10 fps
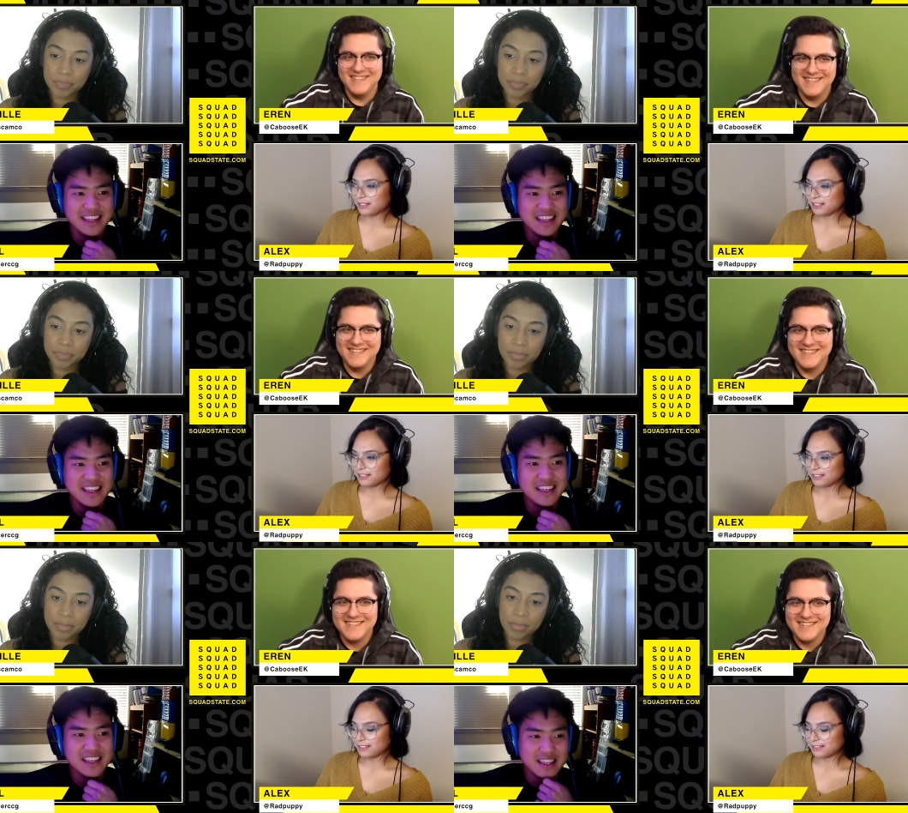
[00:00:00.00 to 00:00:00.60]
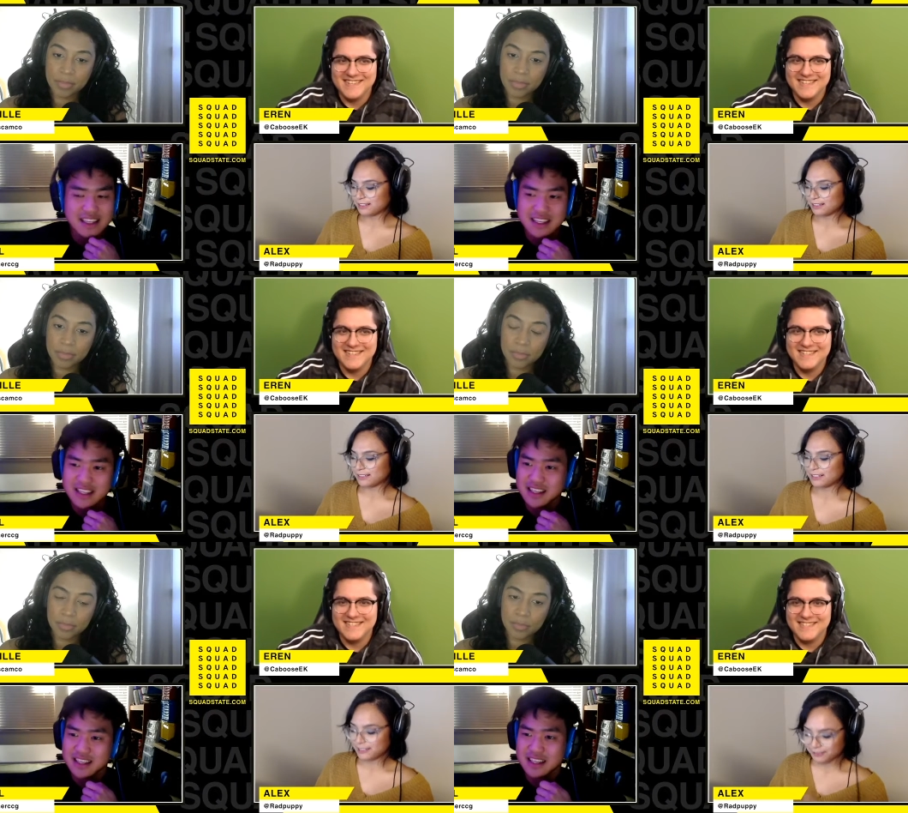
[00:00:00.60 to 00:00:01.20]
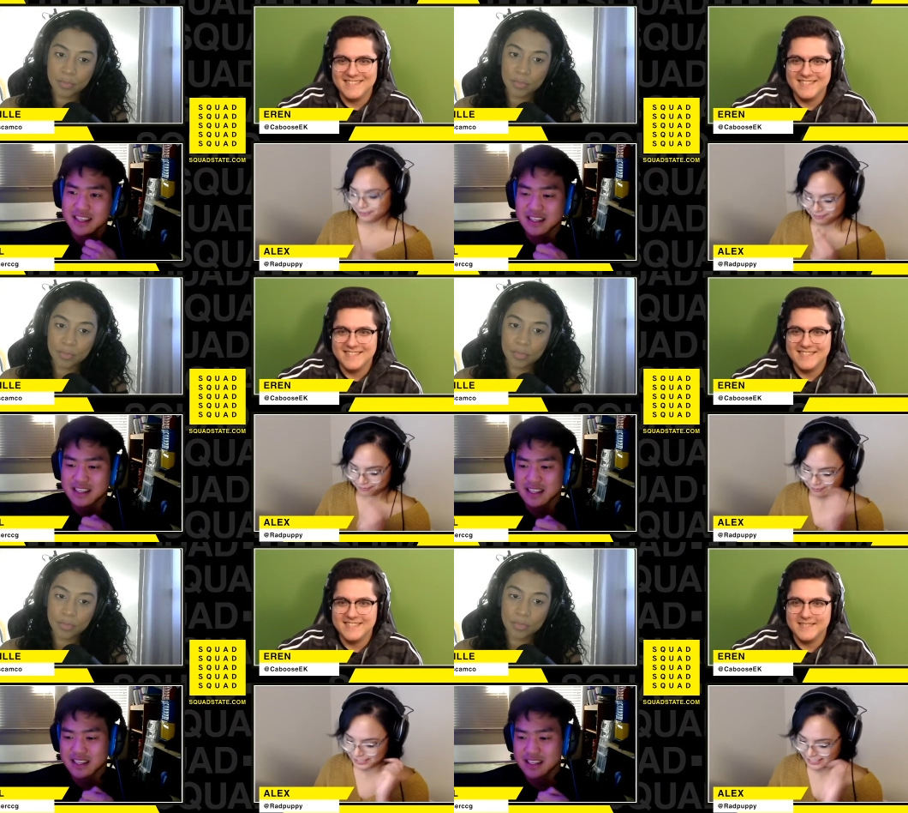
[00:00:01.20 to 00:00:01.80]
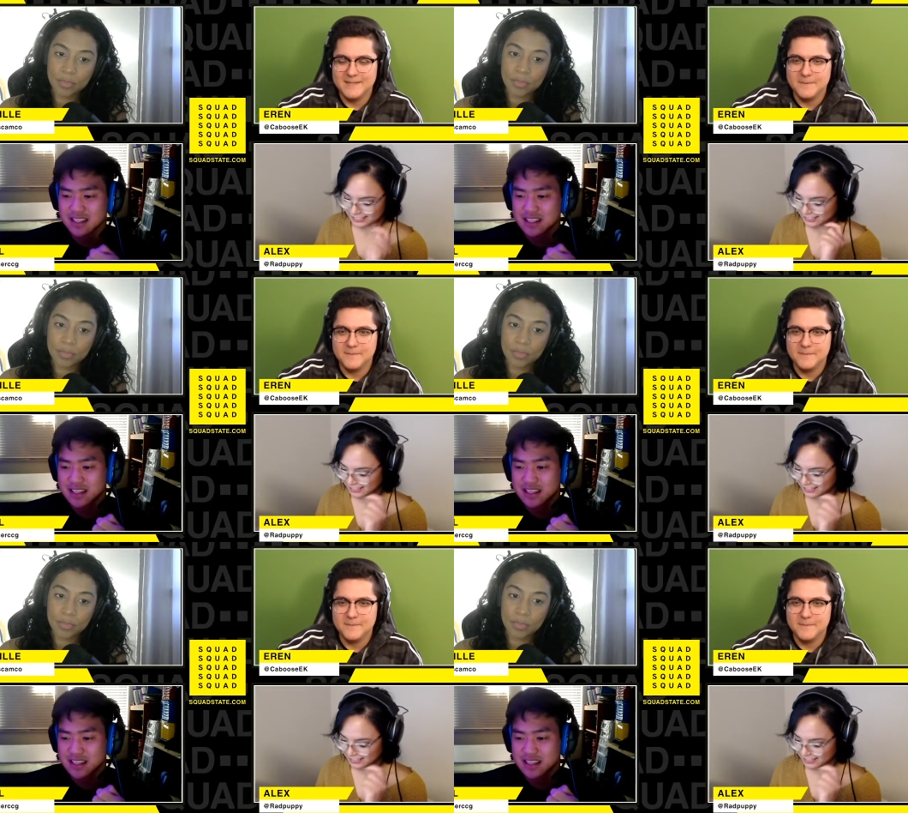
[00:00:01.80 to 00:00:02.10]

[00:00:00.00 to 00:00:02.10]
Speaker 1: the what is it?